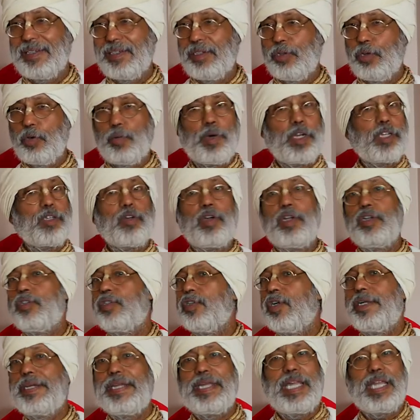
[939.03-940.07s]
Nobody going
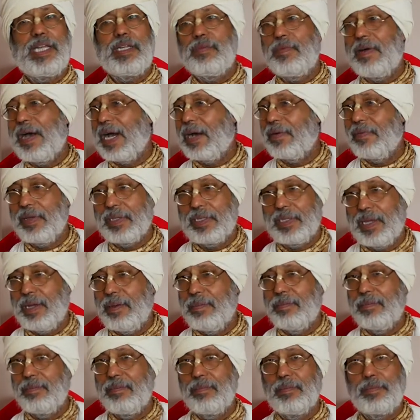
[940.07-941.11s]
to create
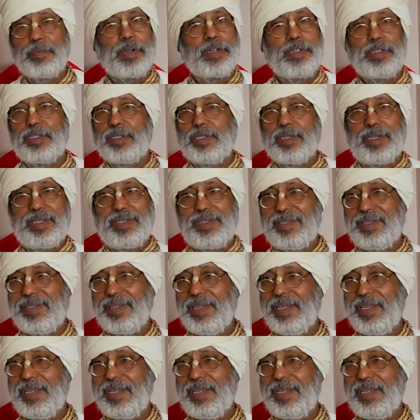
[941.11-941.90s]
Bhagavatam, Upanishad.